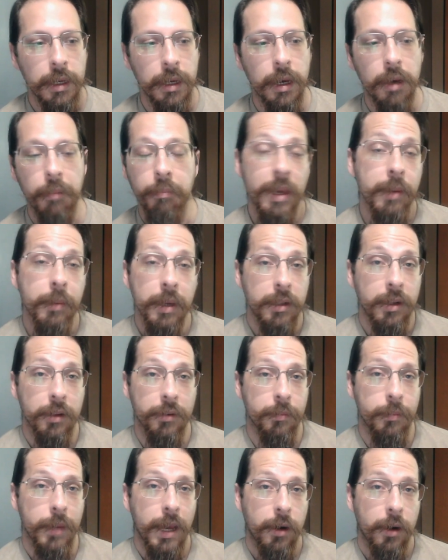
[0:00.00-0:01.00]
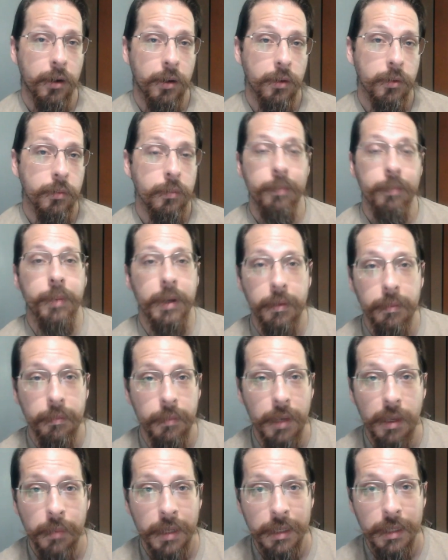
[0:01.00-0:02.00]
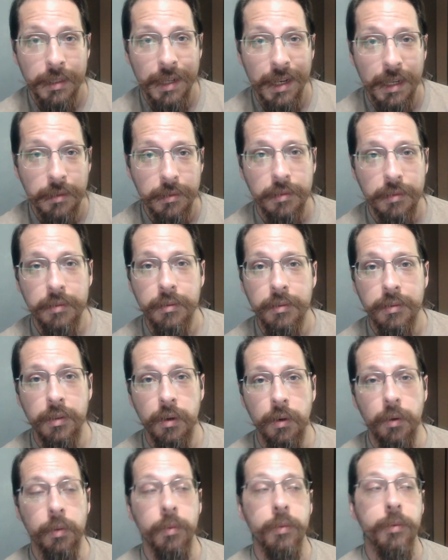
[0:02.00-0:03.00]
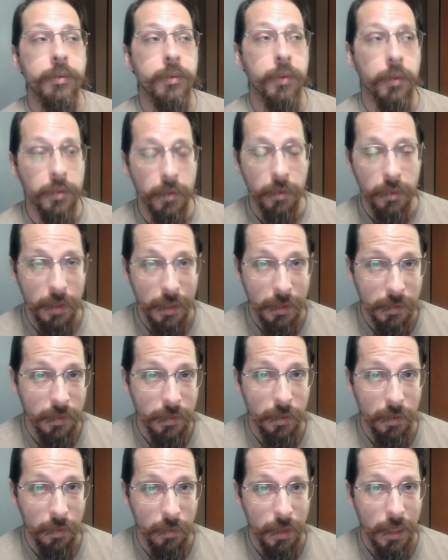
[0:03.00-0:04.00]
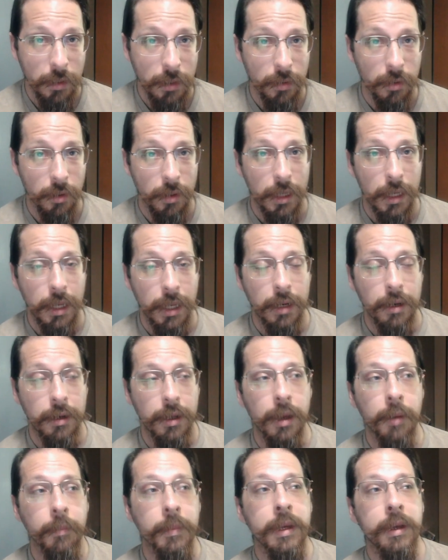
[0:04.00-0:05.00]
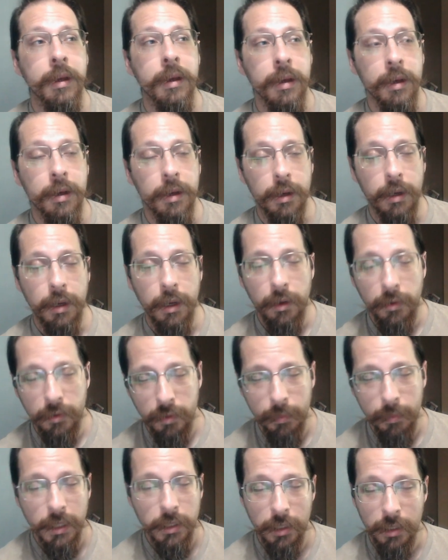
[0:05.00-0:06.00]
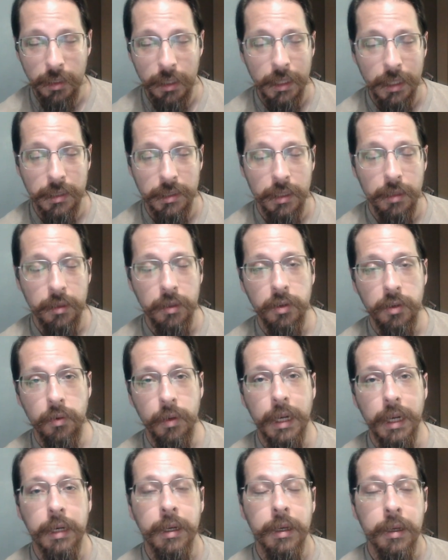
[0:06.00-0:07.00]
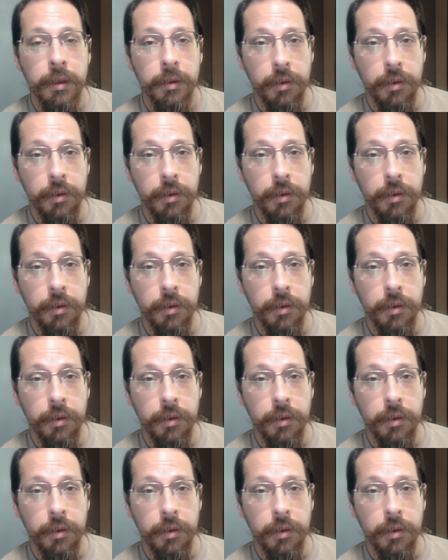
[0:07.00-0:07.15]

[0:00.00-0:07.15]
Uh, maybe it doesn't matter to you, but maybe it does. So those are things that are great to learn ahead of time. Uh, I also mentioned, like I said, the terrain.